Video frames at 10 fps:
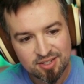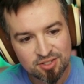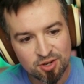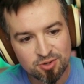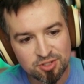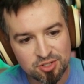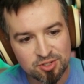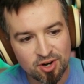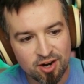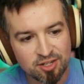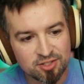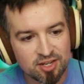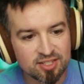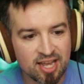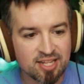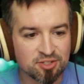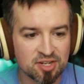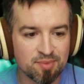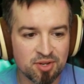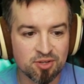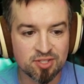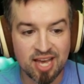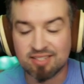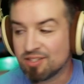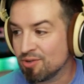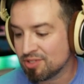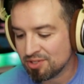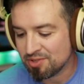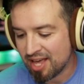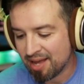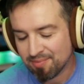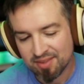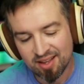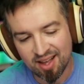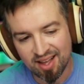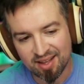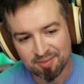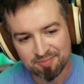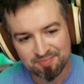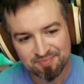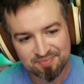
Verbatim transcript: Don't do hard drugs and stream news. Yes, don't do that. Um,